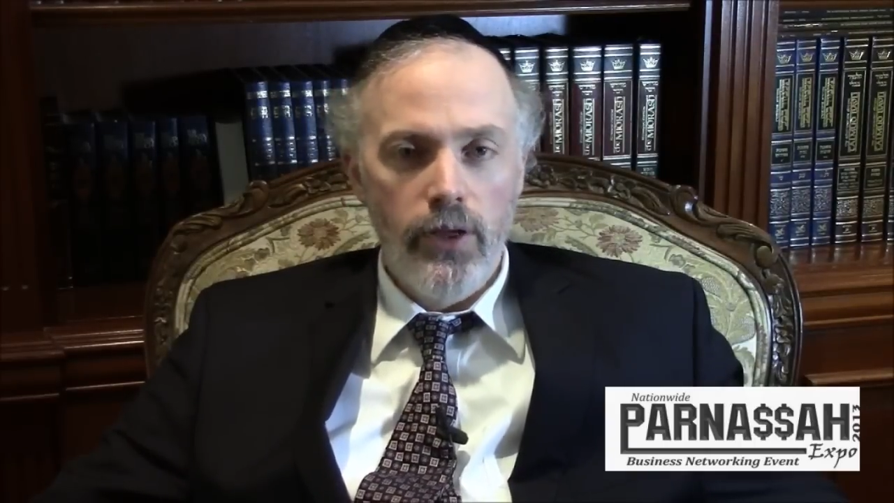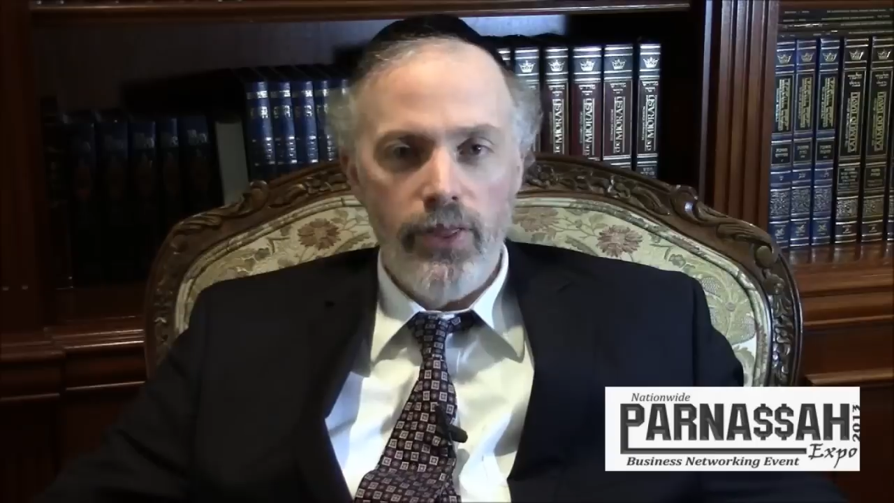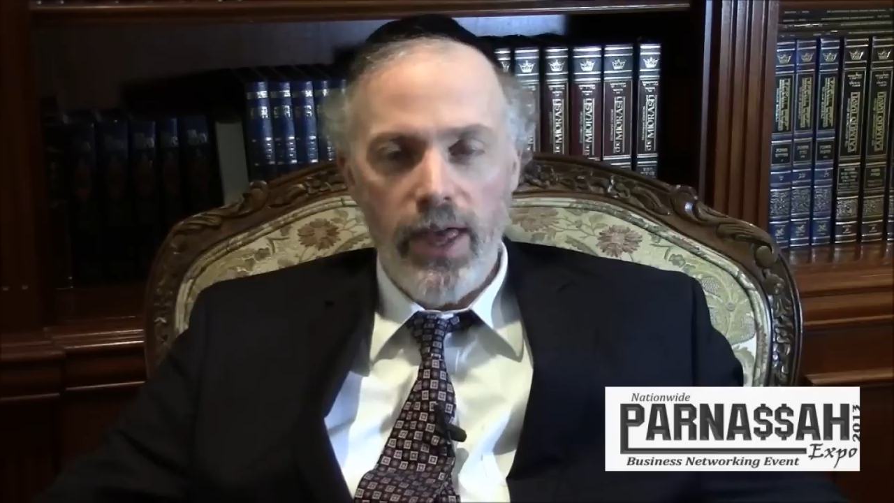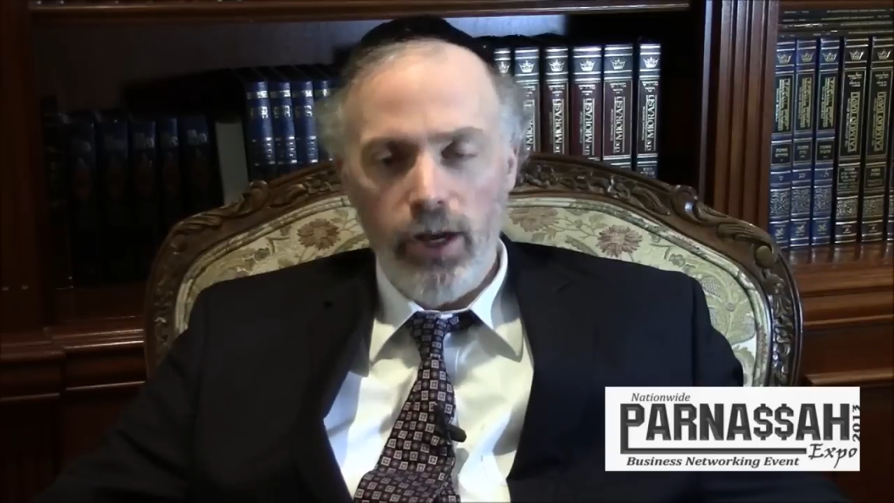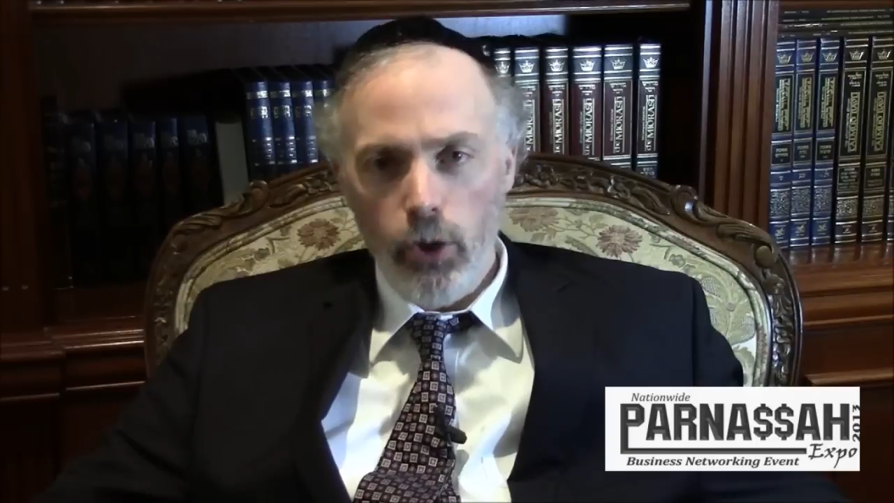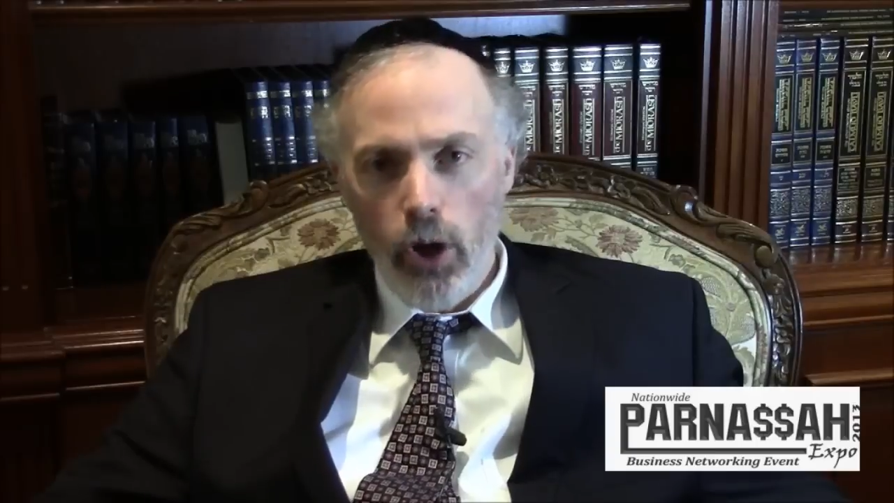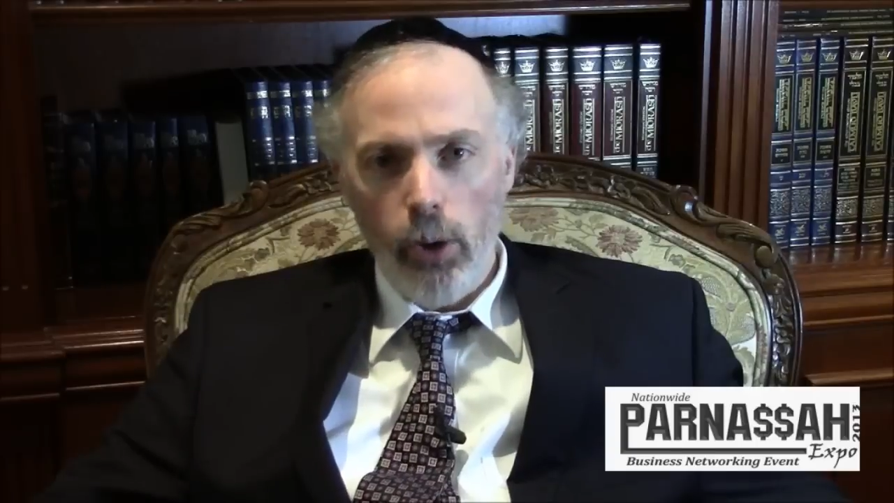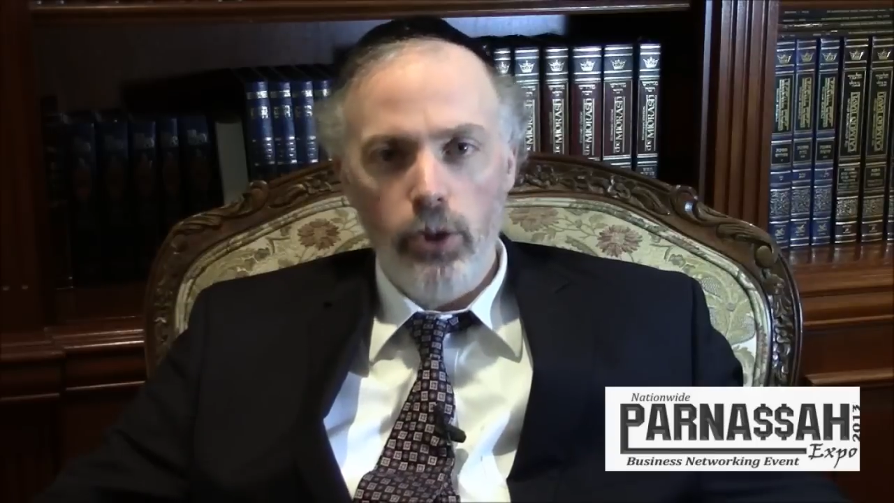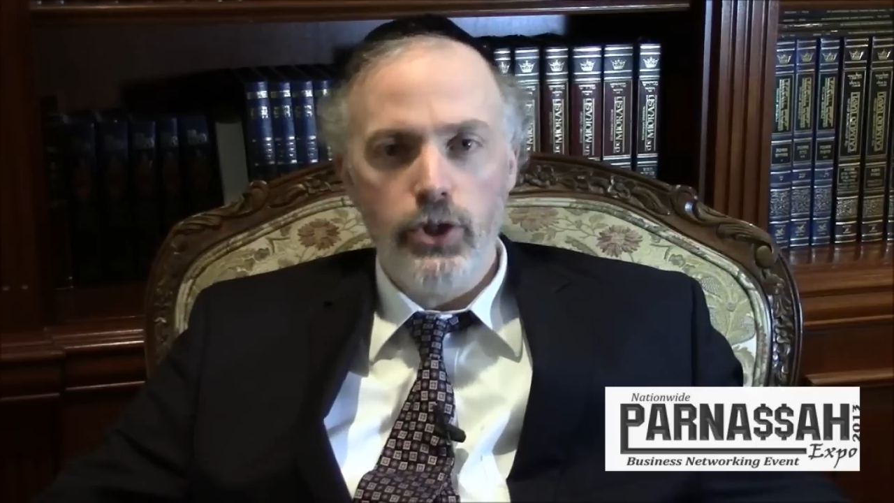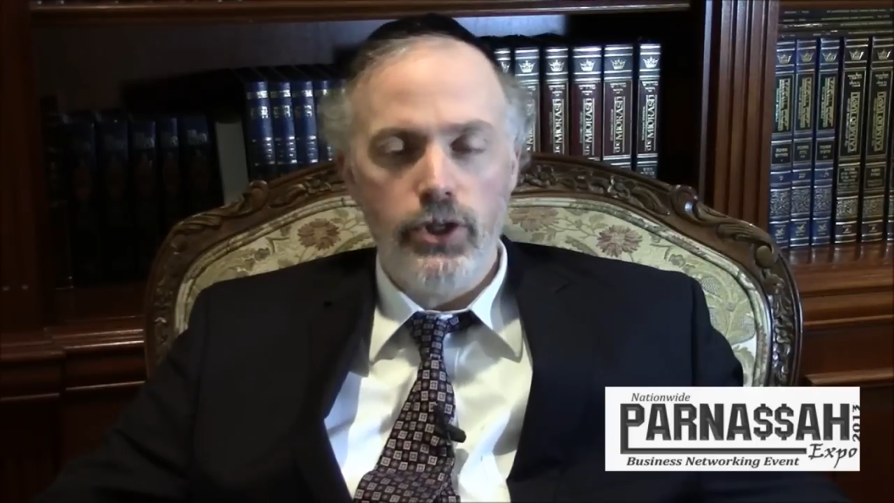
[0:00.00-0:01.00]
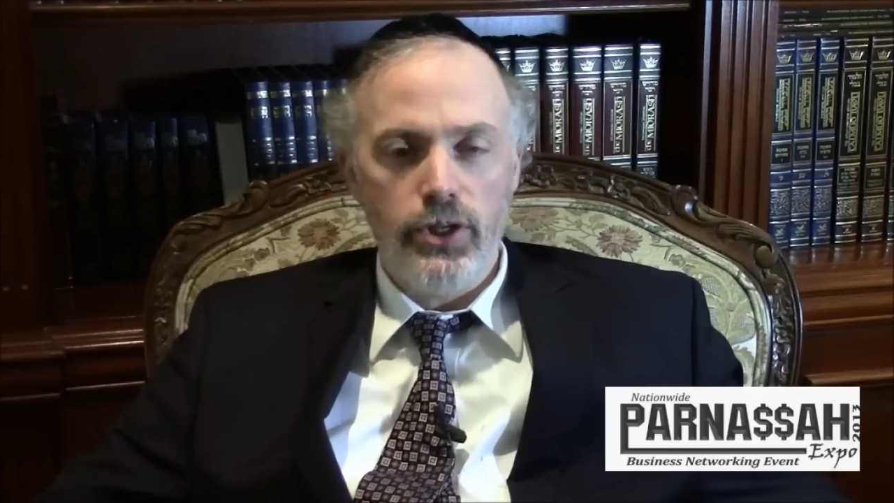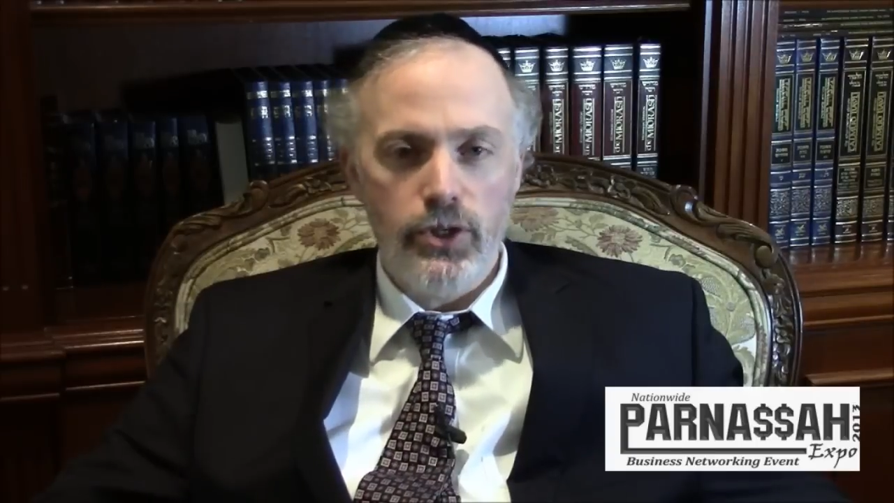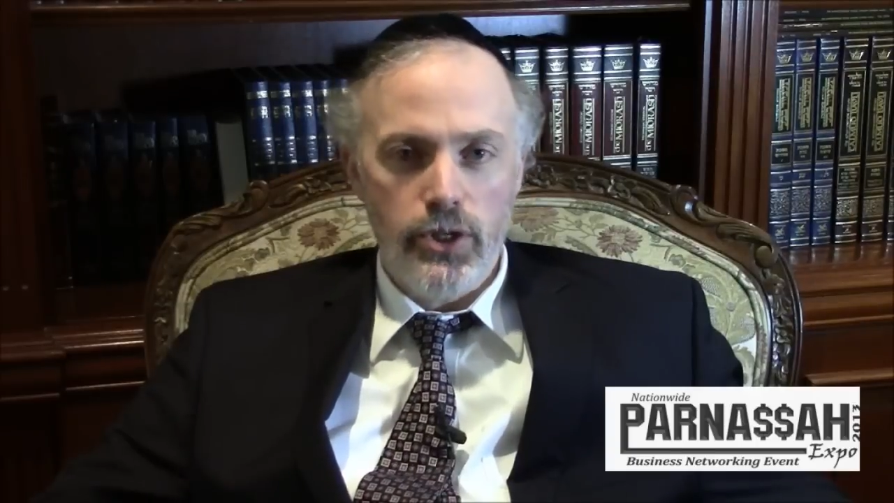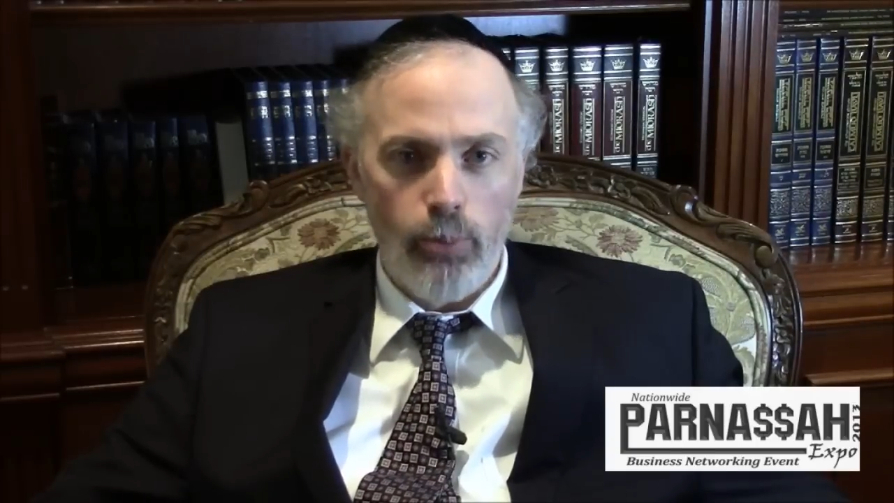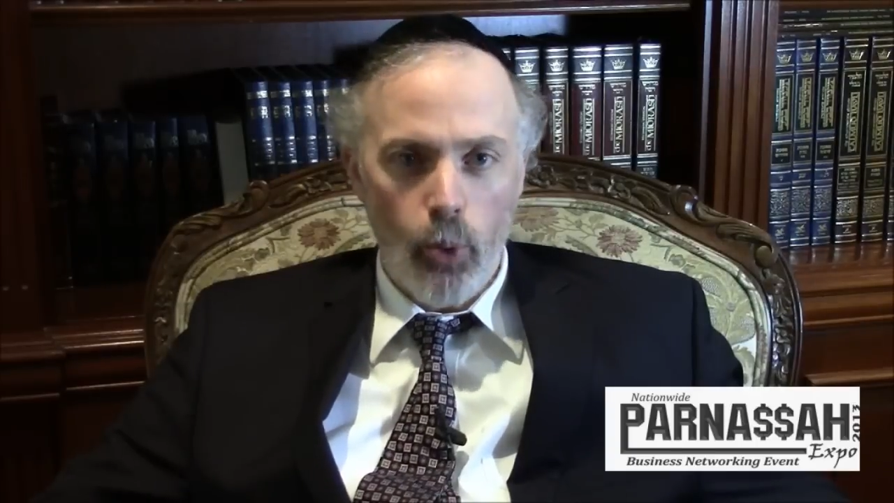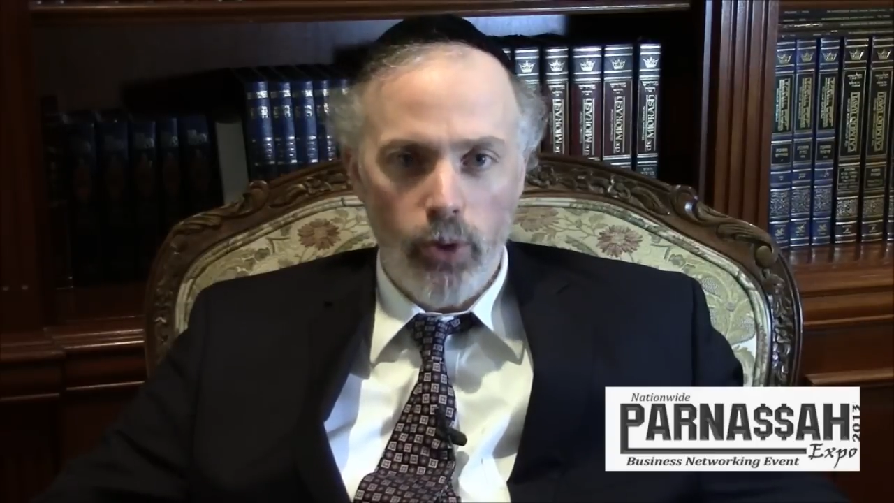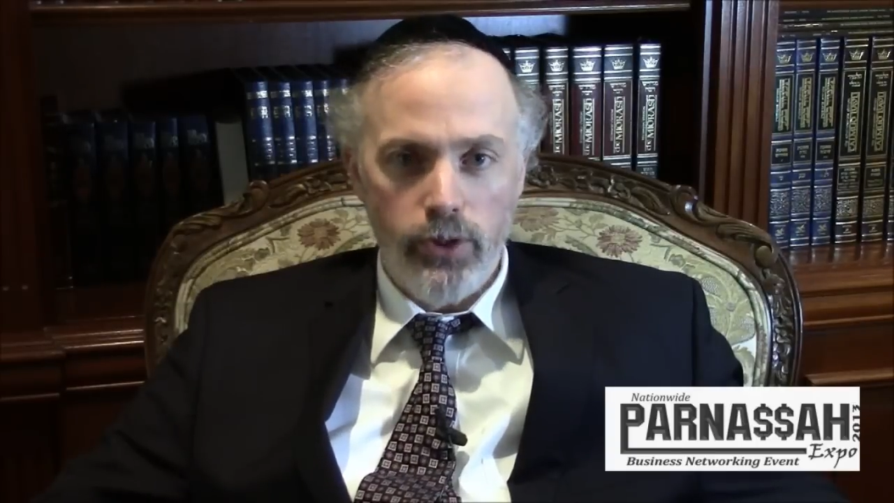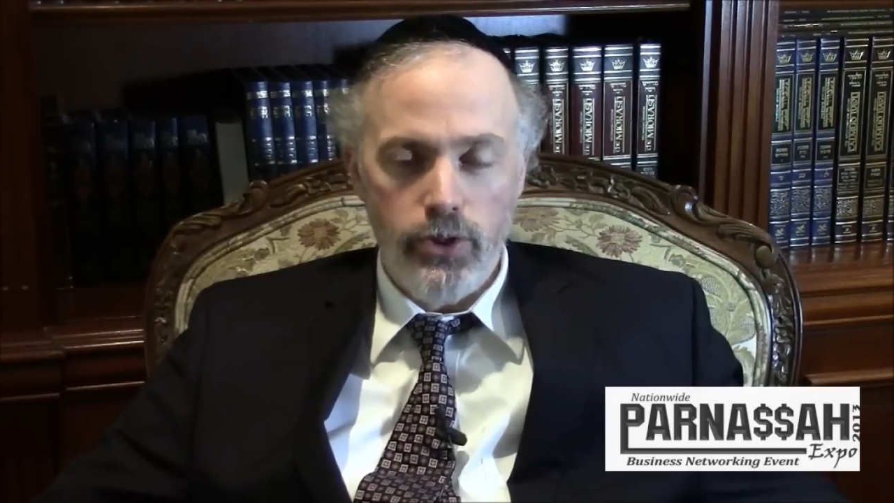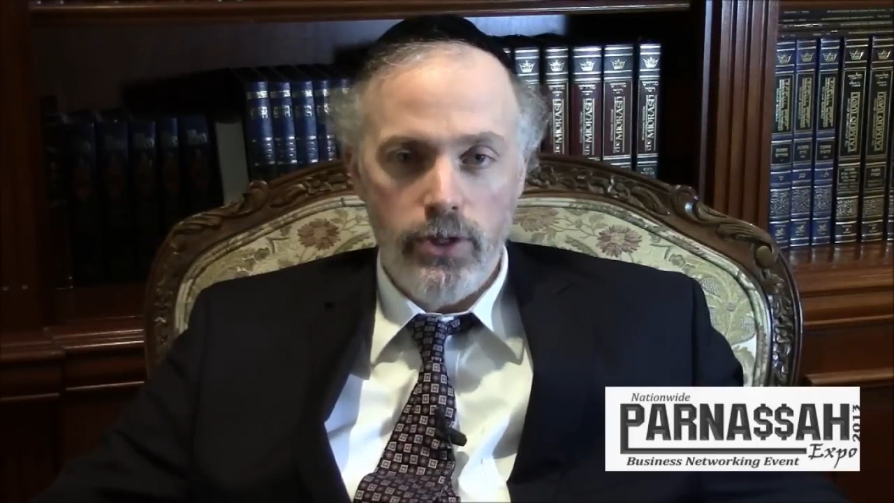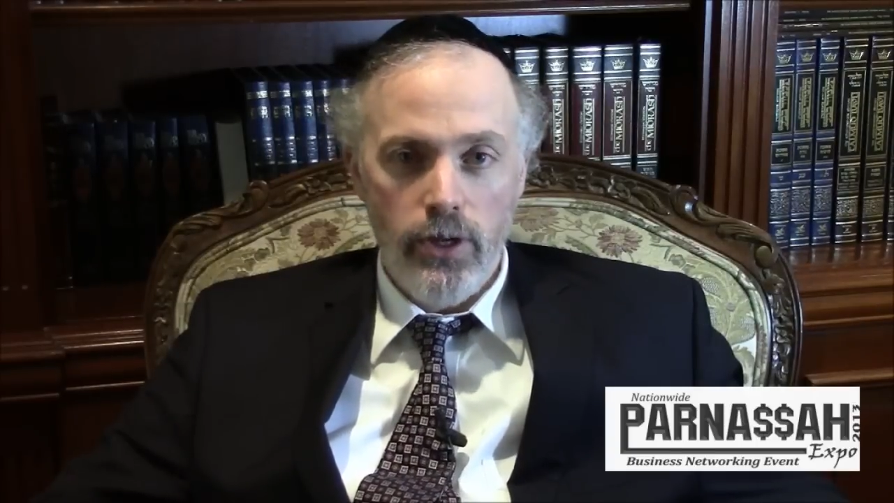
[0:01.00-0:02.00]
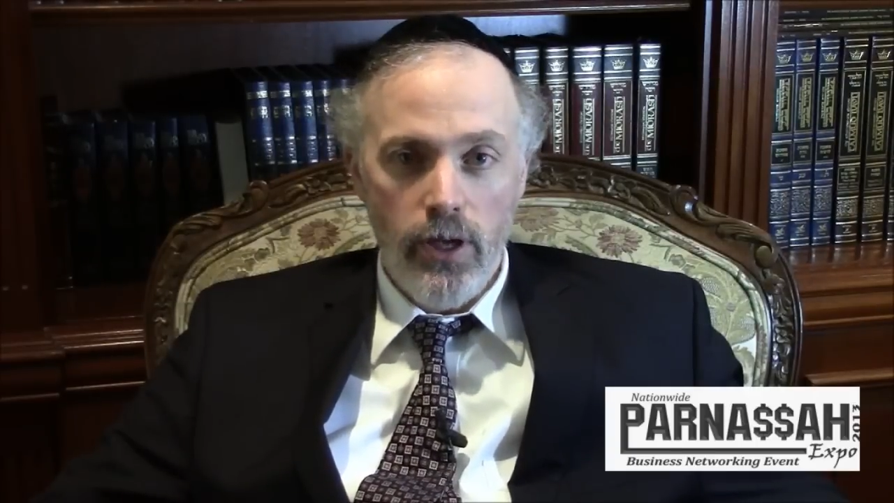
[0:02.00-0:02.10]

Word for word: that encourages and supports